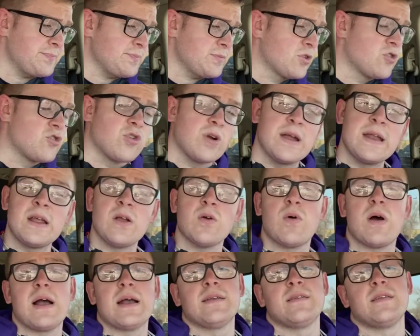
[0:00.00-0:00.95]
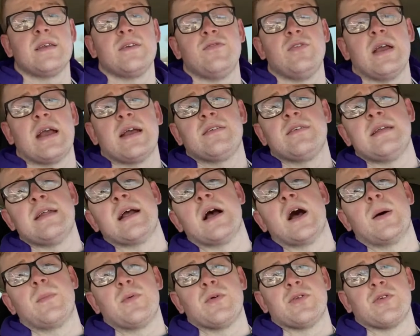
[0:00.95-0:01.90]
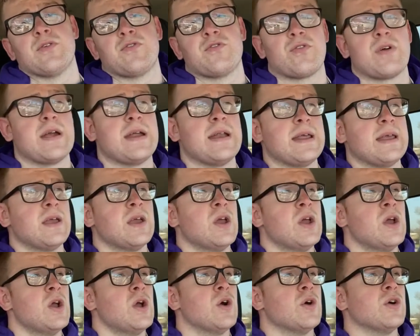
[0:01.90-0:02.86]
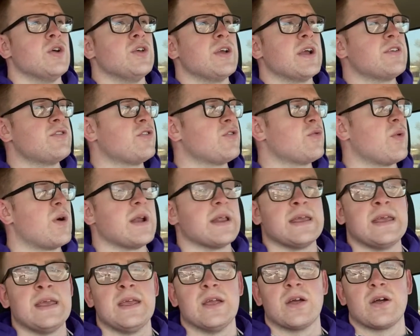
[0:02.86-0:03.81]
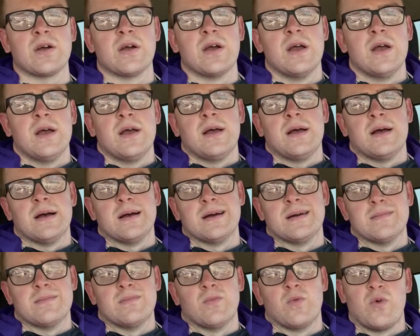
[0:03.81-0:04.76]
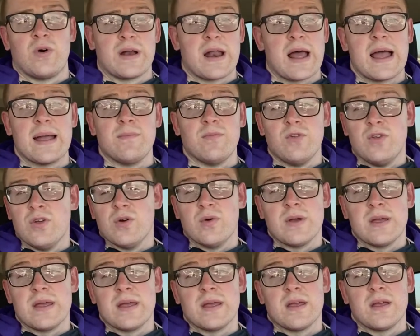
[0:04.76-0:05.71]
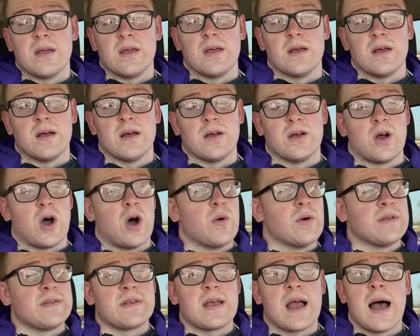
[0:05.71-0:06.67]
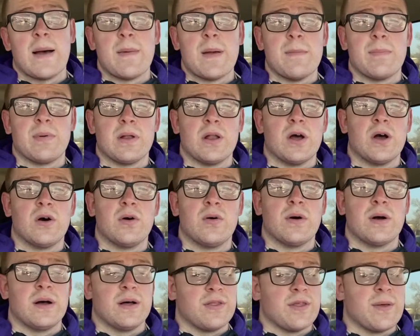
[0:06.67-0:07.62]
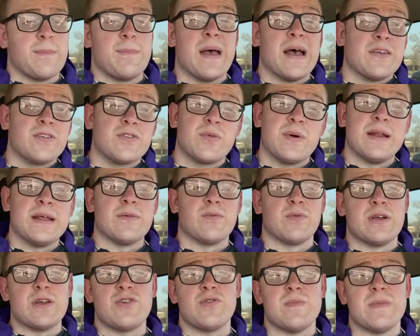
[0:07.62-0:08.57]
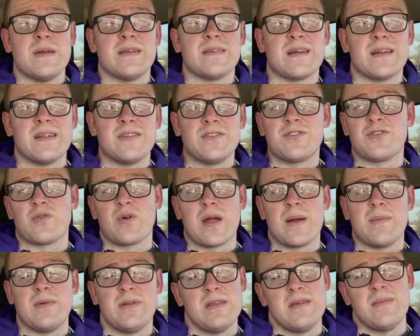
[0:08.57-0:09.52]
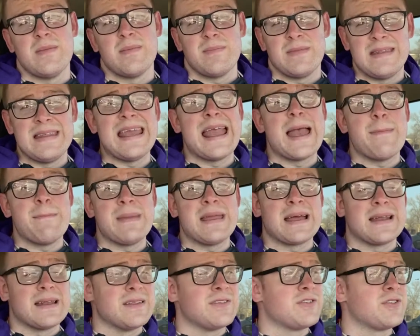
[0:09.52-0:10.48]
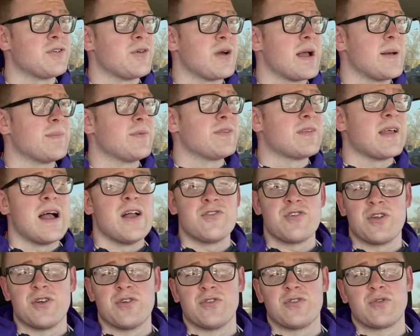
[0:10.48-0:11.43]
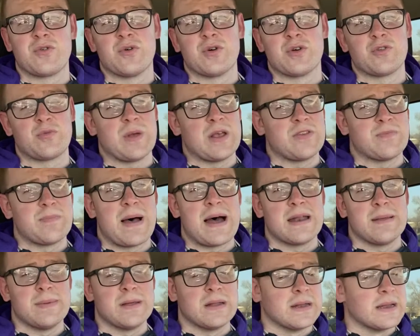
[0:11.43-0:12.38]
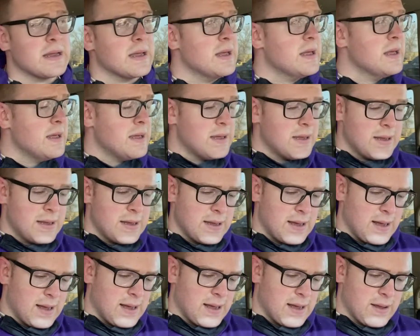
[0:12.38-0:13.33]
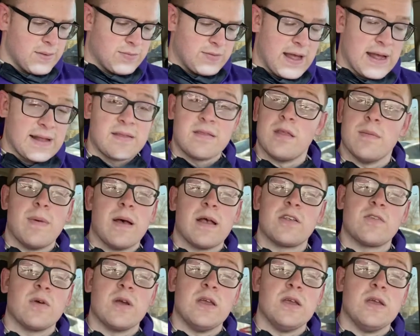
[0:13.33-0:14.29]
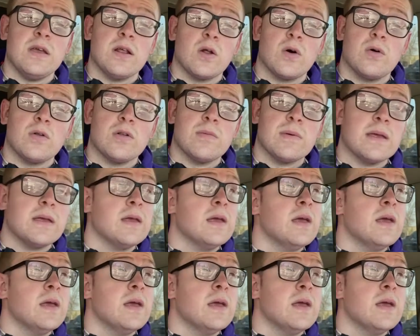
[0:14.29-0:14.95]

training wise, if you guys need help with your training or you guys just want to hear um, what I'm doing, uh, always comment below. Uh, the best way to reach me is on Instagram. DM, me on Instagram, Saunch underscore space bodybuilding. Uh, that's the best way you can get a hold of me.